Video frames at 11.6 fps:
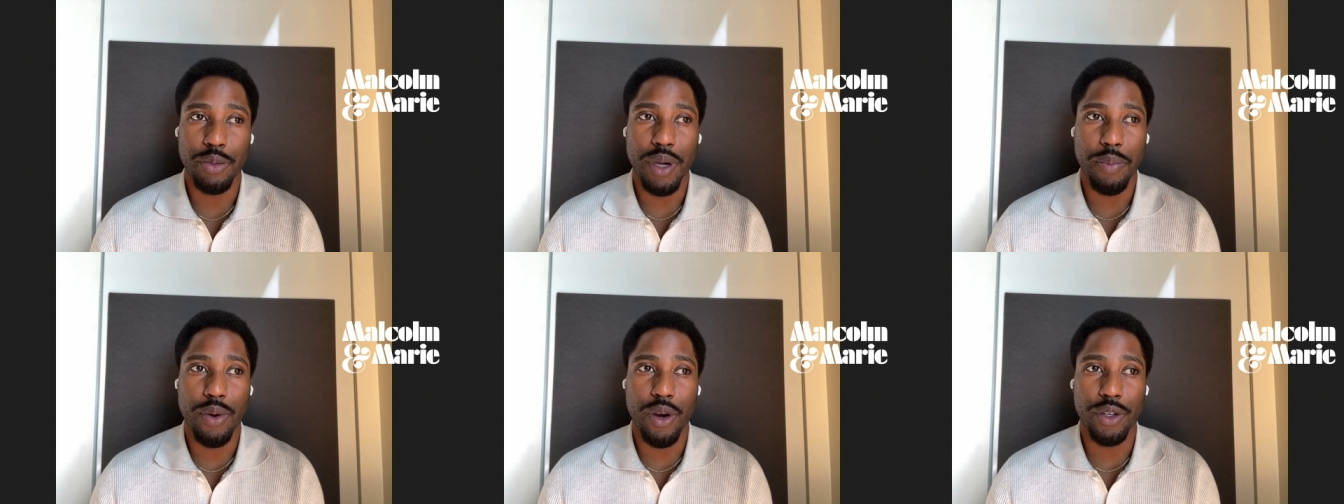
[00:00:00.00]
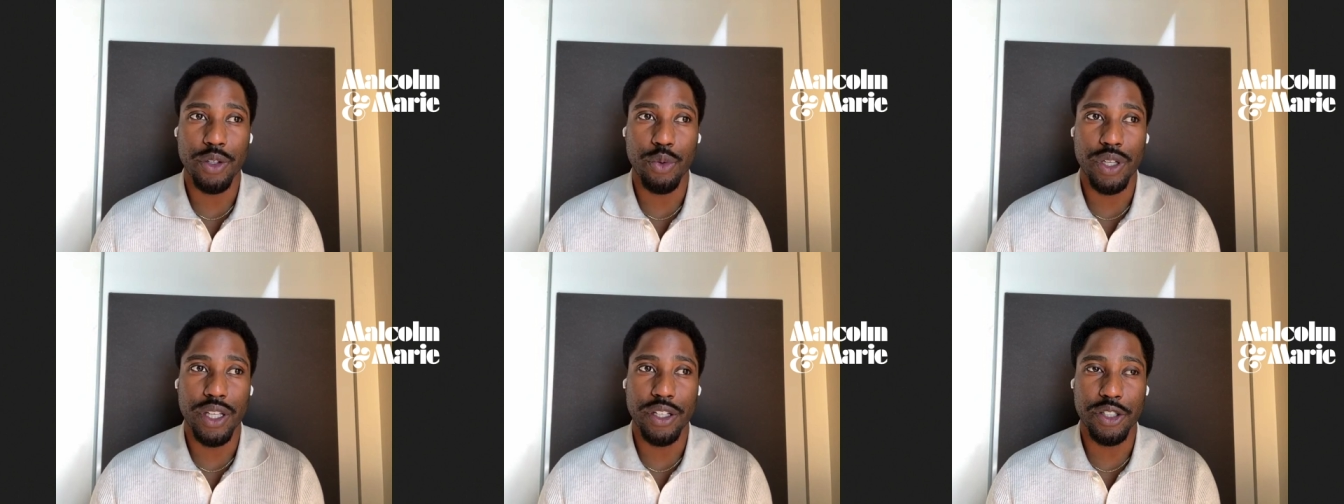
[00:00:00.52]
my partner,
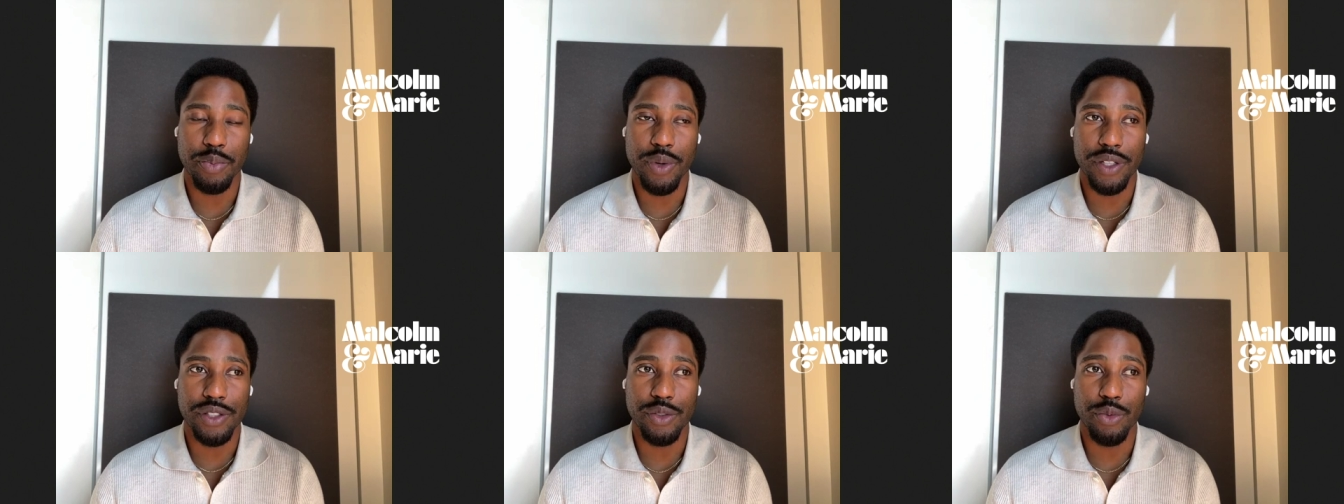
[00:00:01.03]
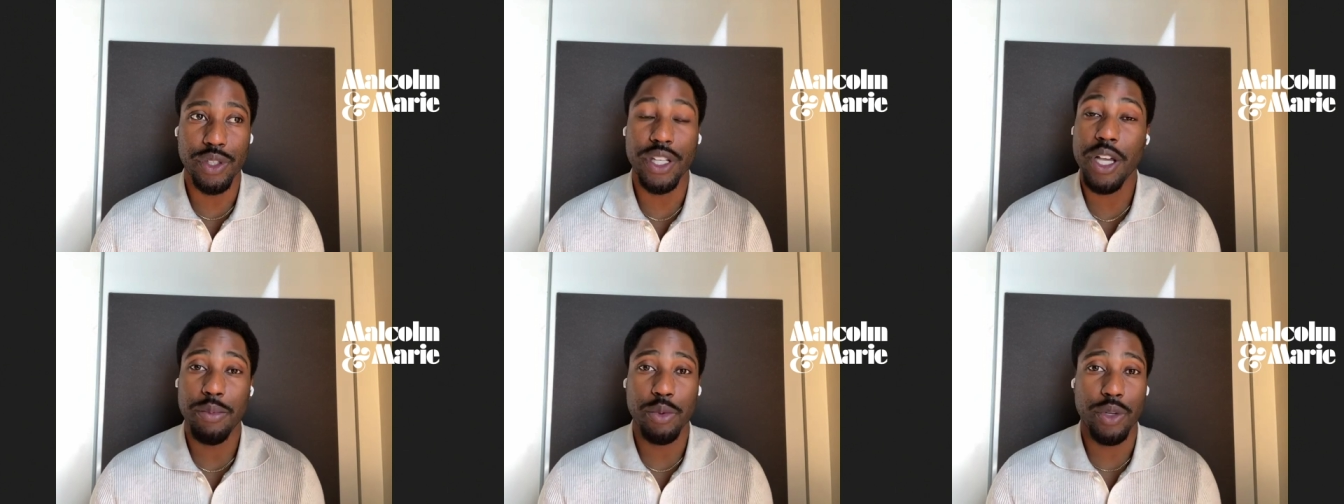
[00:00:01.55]
what he expressed when
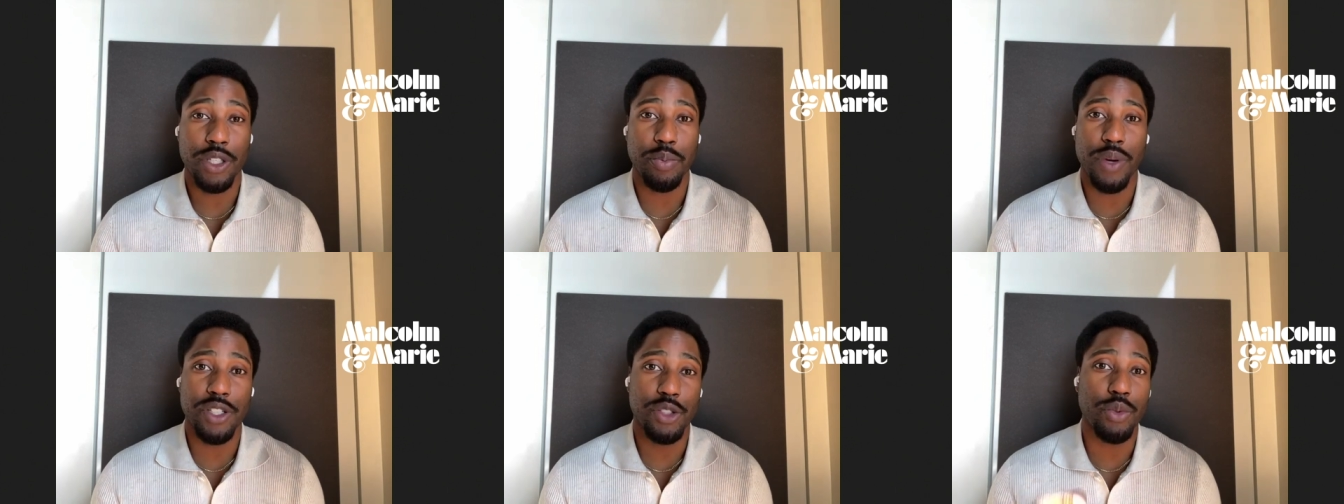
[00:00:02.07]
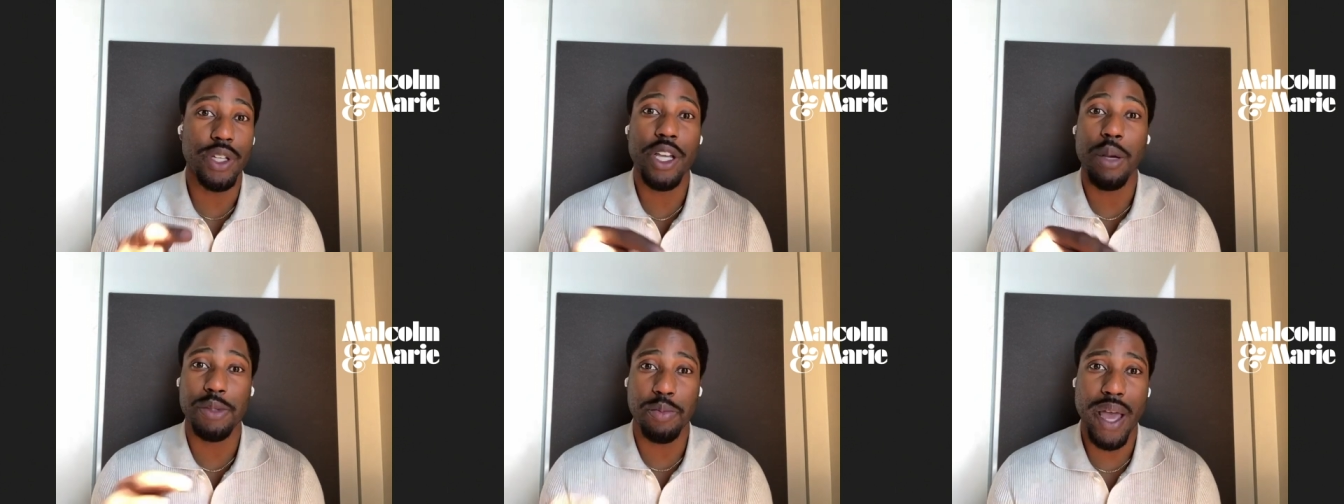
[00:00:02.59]
he expresses when he
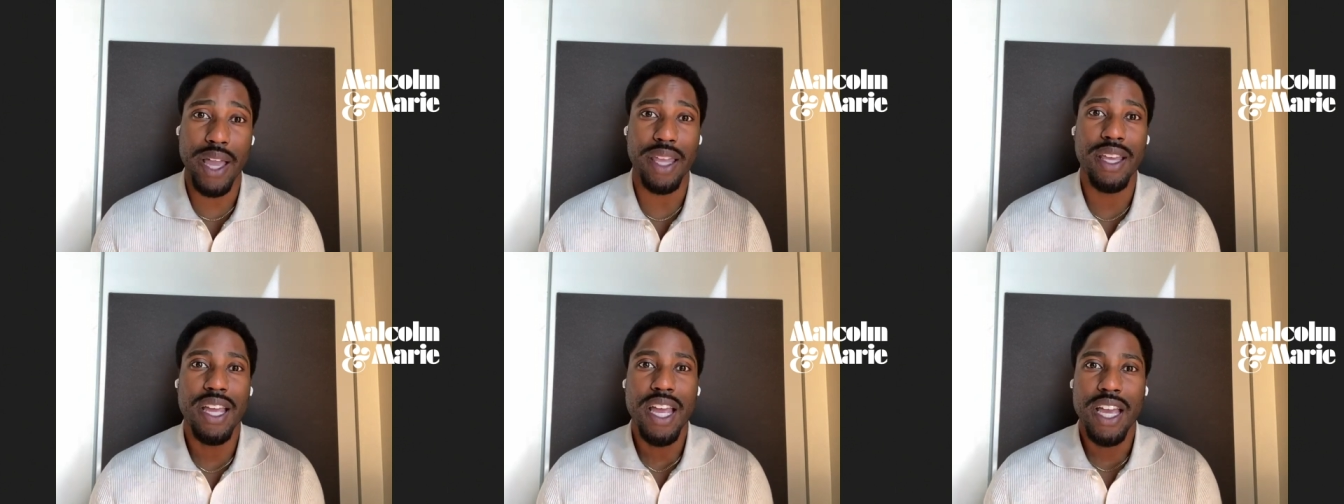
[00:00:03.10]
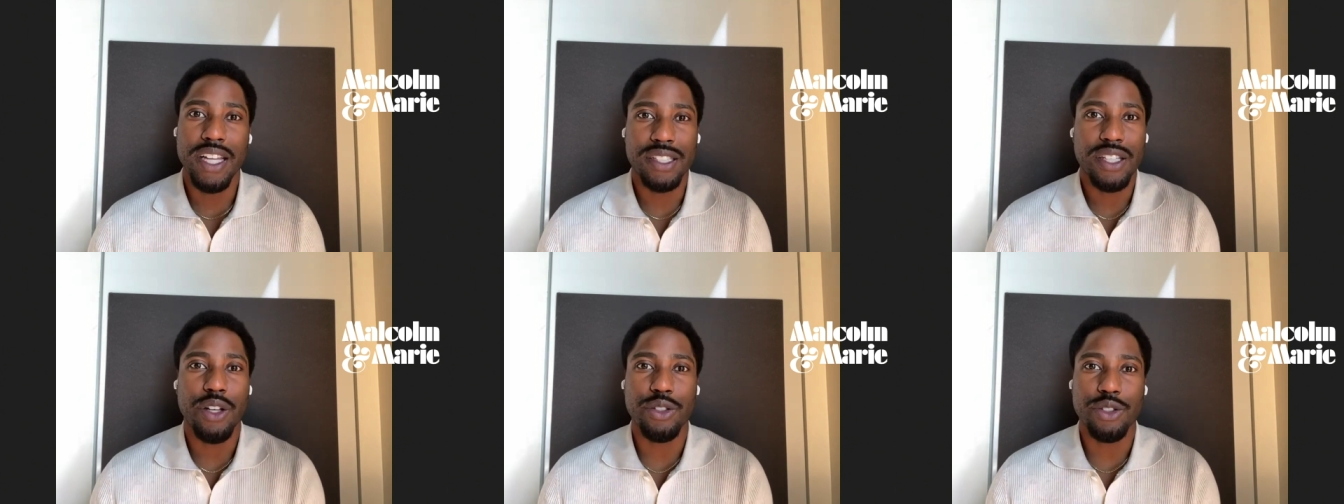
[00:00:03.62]
comes back
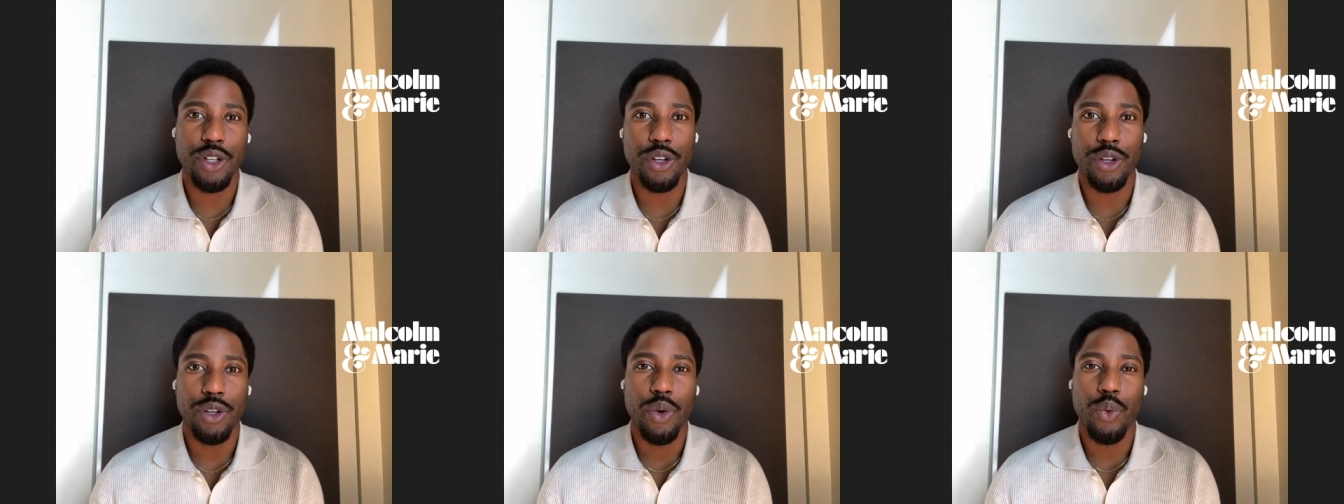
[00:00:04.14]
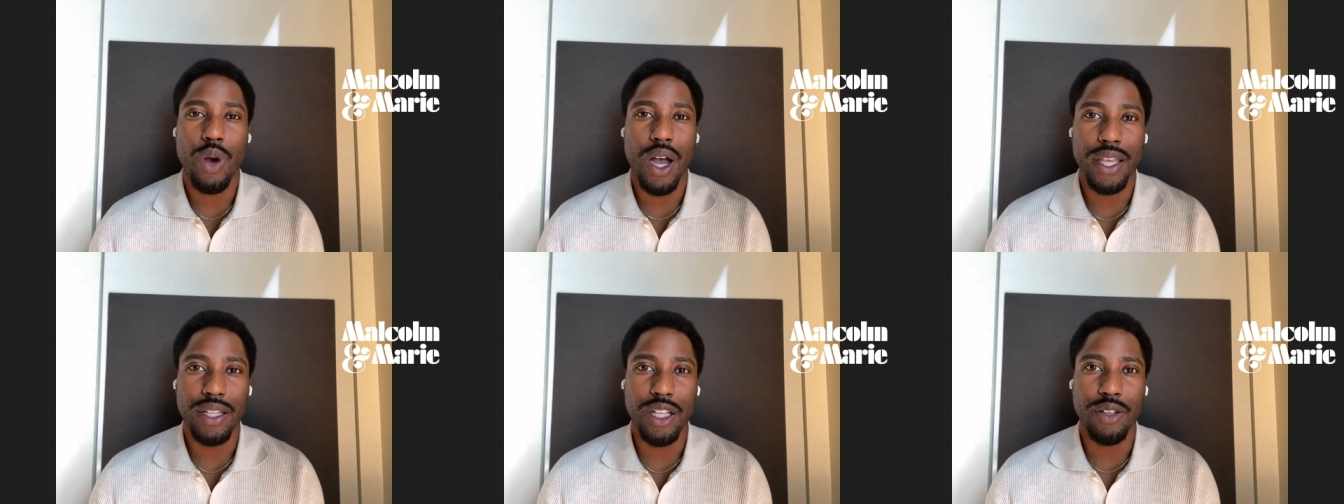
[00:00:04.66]
and tells her
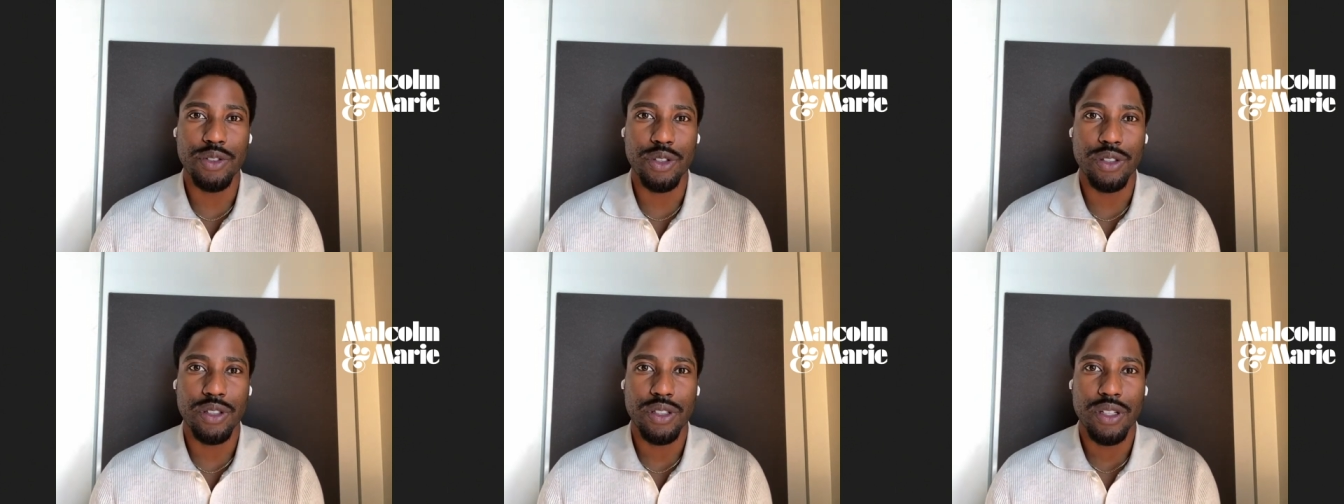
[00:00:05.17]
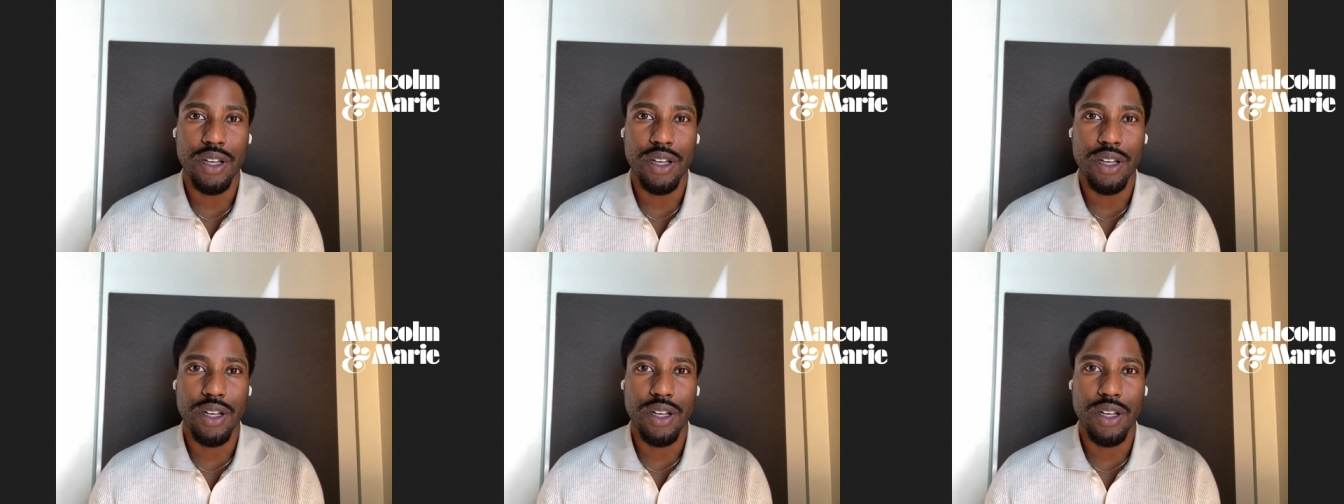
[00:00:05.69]
why he loves her.